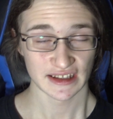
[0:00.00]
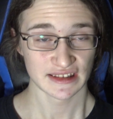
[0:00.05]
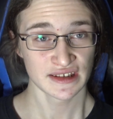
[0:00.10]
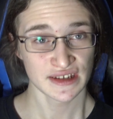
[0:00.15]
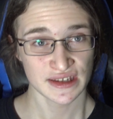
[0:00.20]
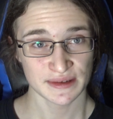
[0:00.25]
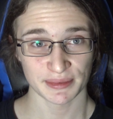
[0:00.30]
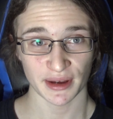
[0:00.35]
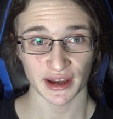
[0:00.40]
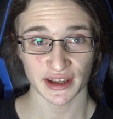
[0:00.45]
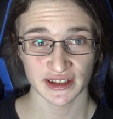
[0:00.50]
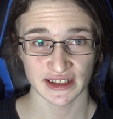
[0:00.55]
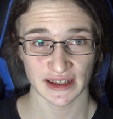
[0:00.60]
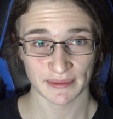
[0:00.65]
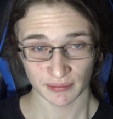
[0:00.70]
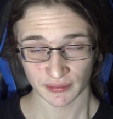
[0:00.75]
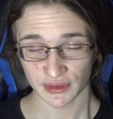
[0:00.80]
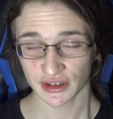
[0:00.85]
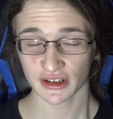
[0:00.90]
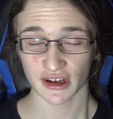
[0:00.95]
despite
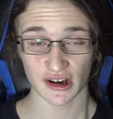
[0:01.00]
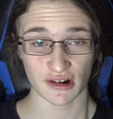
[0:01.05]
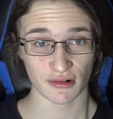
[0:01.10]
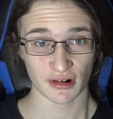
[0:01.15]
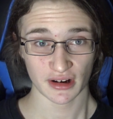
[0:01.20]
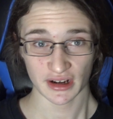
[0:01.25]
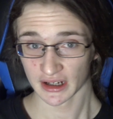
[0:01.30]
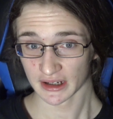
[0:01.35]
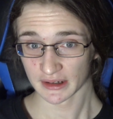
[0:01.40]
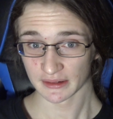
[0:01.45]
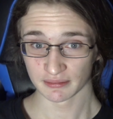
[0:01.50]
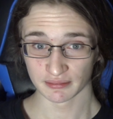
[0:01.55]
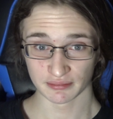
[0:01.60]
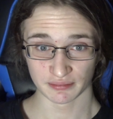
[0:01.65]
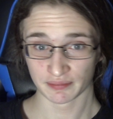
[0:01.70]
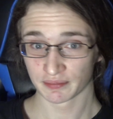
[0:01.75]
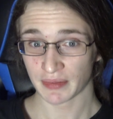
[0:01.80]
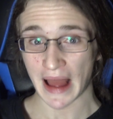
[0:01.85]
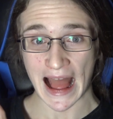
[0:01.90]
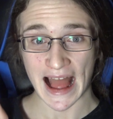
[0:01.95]
them, you know,
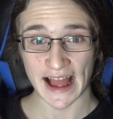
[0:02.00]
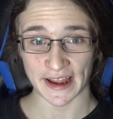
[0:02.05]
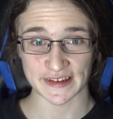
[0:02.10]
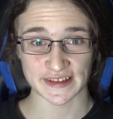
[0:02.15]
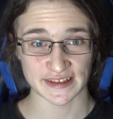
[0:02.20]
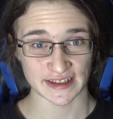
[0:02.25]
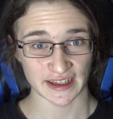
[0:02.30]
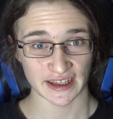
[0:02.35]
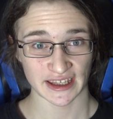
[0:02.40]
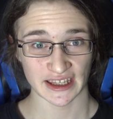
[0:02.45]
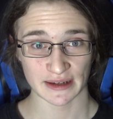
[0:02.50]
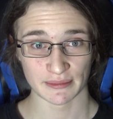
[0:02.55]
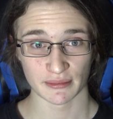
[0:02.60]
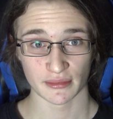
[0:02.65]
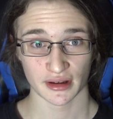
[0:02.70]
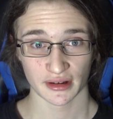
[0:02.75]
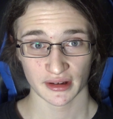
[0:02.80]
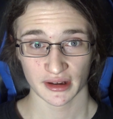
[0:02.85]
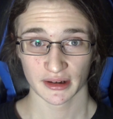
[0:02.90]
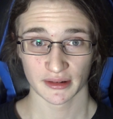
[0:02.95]
axing him